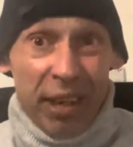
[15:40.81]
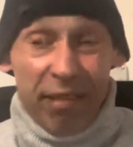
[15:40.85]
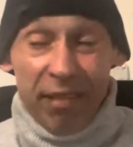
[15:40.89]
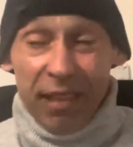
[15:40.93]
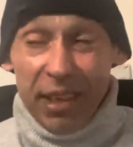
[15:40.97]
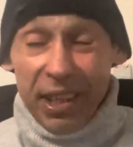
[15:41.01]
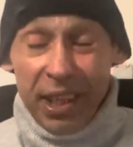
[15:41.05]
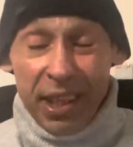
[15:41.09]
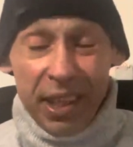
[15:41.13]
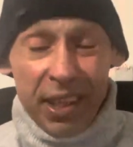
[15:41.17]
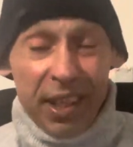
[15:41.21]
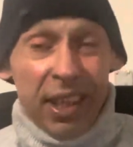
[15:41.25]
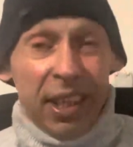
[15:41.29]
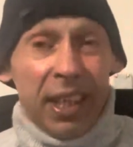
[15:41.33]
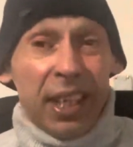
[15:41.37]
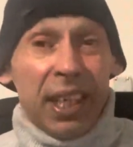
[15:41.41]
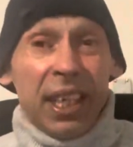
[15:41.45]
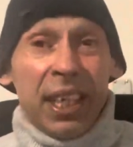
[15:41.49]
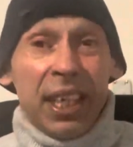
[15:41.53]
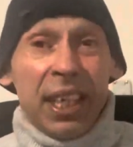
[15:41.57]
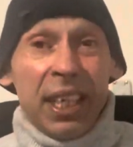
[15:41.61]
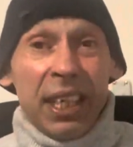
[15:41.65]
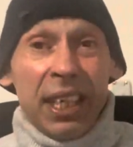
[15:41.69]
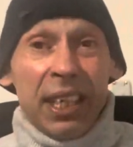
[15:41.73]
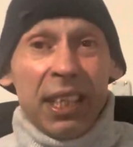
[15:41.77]
And
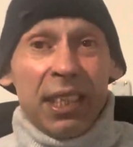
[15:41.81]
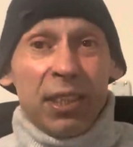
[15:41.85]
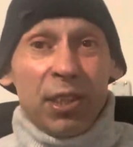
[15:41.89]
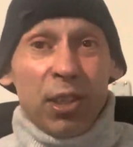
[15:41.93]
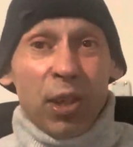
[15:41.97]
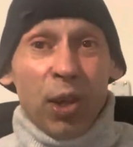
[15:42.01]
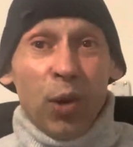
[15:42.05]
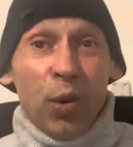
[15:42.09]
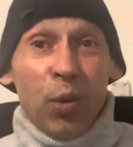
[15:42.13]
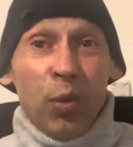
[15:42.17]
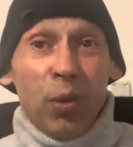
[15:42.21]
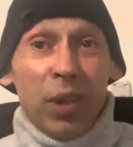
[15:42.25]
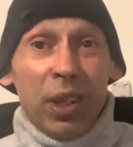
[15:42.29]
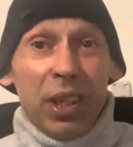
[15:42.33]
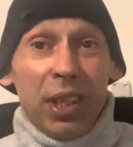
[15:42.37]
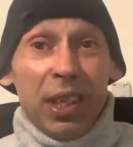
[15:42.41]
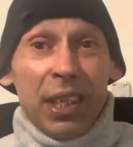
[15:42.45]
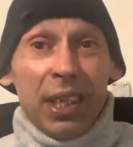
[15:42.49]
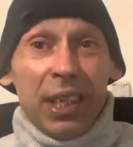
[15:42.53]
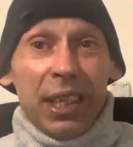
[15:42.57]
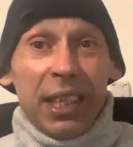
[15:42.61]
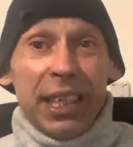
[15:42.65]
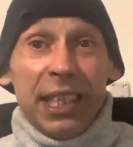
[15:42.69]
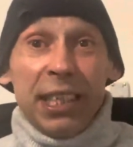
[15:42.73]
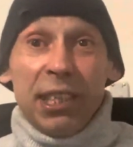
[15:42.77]
so
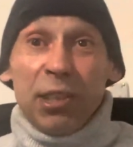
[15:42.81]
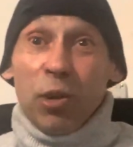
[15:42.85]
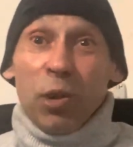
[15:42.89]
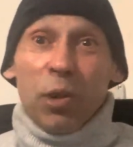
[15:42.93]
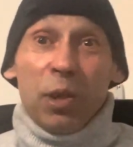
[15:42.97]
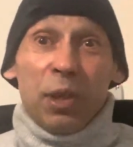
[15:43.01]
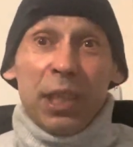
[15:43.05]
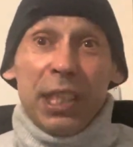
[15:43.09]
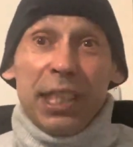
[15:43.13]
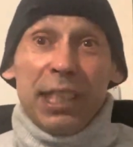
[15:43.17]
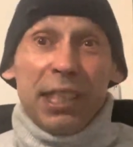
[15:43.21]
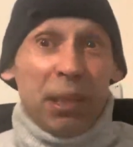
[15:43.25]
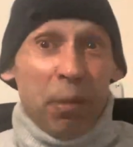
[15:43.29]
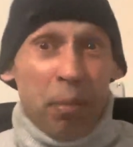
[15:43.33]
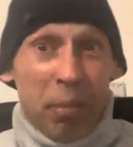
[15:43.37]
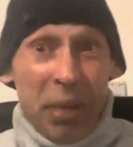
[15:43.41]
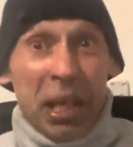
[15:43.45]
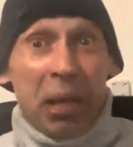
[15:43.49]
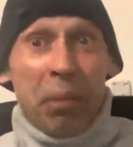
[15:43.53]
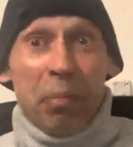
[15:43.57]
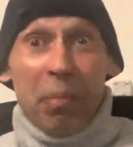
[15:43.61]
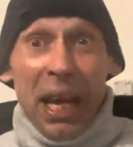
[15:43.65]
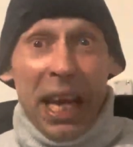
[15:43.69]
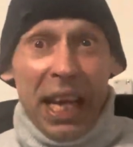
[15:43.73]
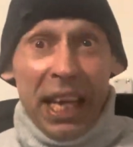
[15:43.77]
he's the
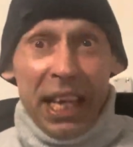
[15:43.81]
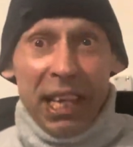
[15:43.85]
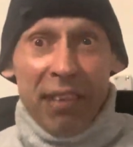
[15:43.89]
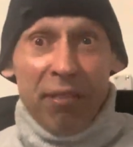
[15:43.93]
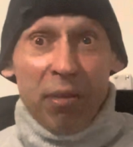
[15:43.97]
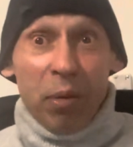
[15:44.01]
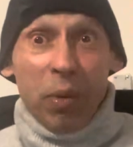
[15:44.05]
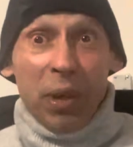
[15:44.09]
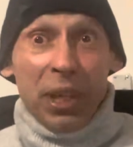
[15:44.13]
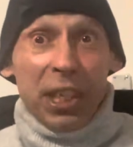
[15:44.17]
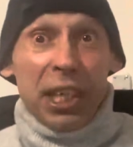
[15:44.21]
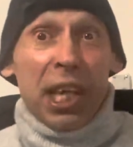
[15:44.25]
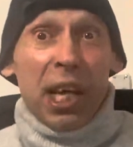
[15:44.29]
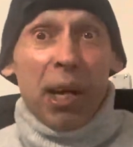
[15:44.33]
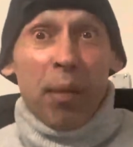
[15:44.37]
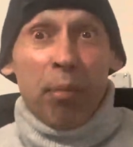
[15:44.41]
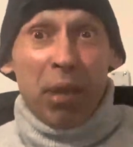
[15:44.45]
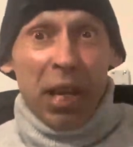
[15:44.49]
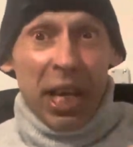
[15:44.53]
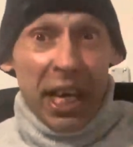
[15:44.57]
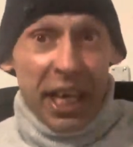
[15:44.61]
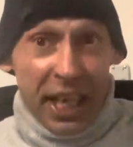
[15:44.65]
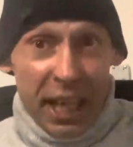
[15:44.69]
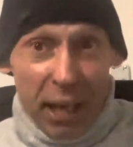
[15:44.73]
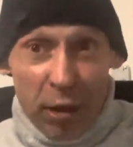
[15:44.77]
big man, everyone, yeah,
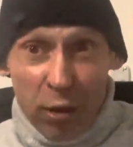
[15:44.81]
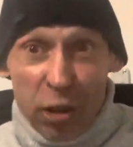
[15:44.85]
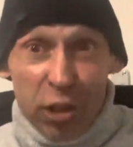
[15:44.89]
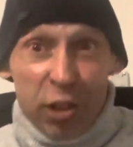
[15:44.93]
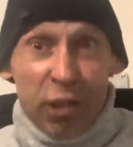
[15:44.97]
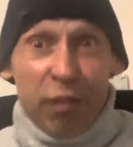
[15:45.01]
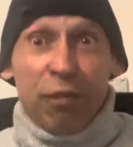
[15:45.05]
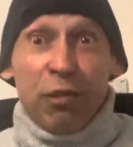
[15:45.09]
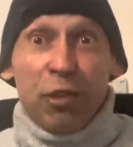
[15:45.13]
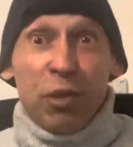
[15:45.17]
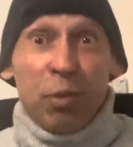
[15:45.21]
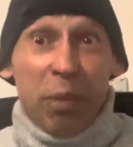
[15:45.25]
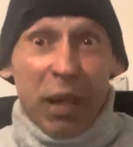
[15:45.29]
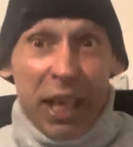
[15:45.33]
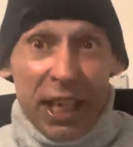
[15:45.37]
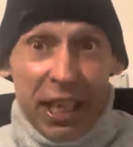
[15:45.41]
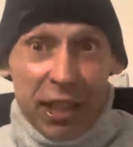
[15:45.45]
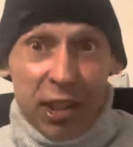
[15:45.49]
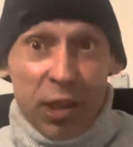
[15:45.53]
by an ounce of you, man.